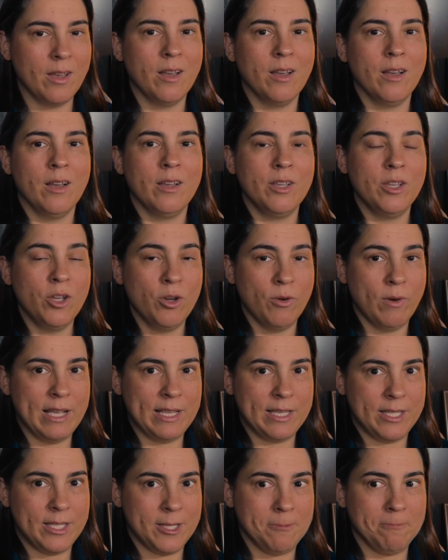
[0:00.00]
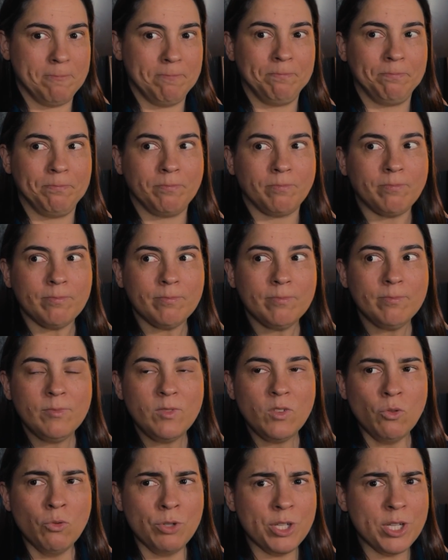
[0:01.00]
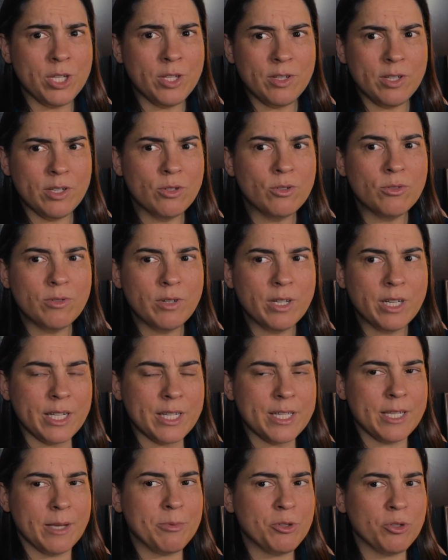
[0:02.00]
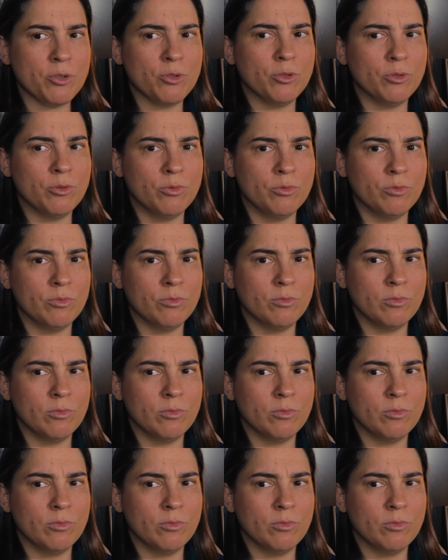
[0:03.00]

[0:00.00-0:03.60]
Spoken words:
US, which is still an exceptional,